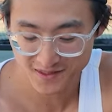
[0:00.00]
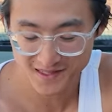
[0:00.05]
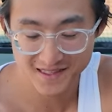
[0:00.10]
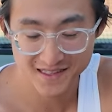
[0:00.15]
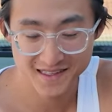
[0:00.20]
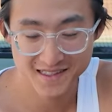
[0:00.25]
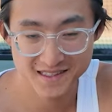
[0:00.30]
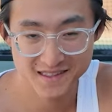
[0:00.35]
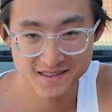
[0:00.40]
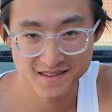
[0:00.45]

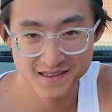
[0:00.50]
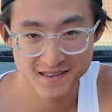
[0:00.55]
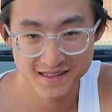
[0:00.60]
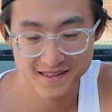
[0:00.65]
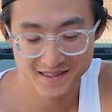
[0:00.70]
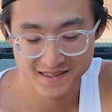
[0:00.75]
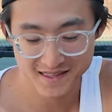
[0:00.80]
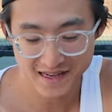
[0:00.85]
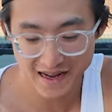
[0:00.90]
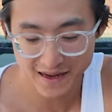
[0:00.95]

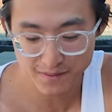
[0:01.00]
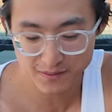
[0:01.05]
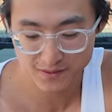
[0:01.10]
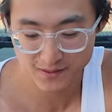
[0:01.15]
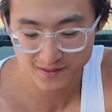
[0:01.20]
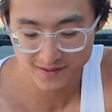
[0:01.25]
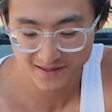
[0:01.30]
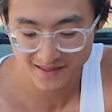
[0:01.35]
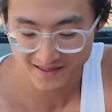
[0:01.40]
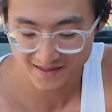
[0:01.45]
It's
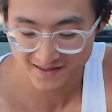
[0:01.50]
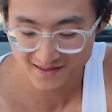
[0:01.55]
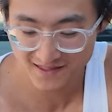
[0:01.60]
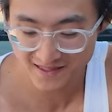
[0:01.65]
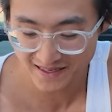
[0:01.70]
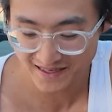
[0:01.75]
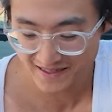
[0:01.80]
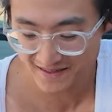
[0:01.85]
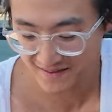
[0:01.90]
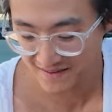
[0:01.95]
absolutely
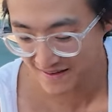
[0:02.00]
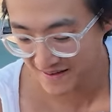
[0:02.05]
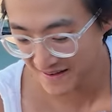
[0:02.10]
insane.